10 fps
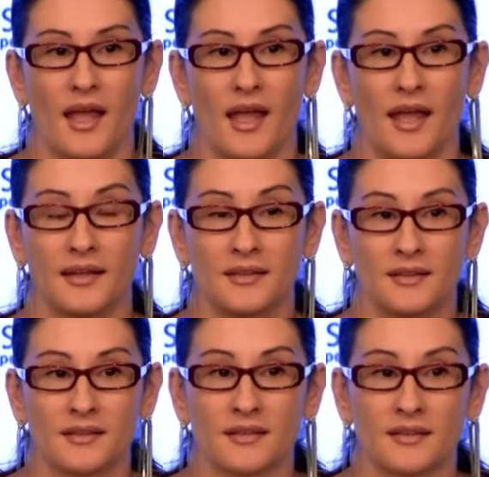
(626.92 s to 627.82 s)
And
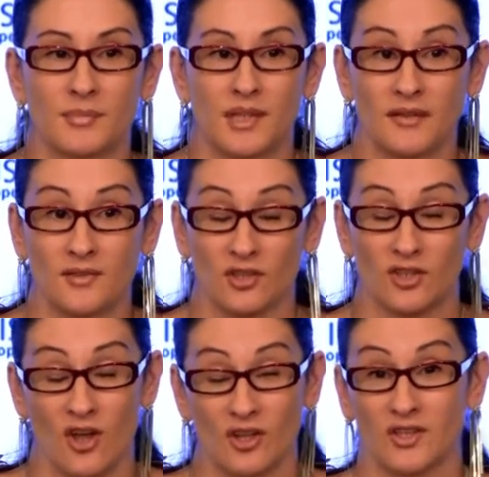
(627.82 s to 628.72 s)
believe it or
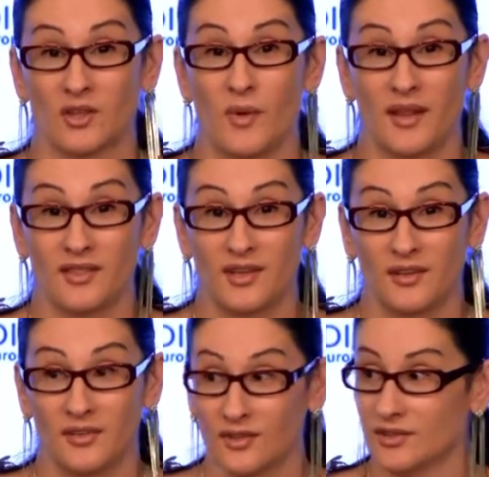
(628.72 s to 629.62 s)
not,
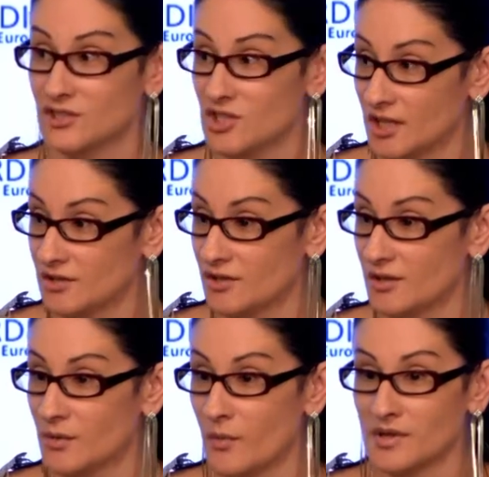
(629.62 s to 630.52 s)
23rd
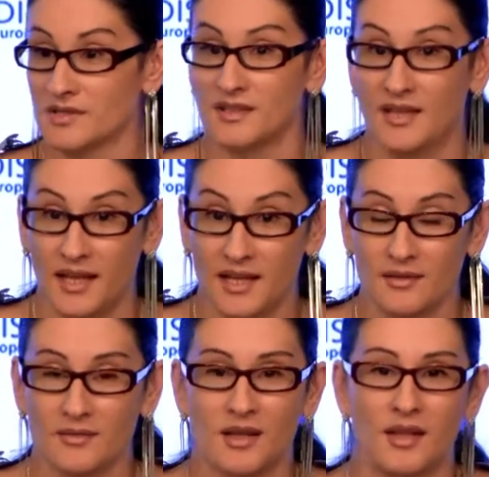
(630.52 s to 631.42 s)
January was the day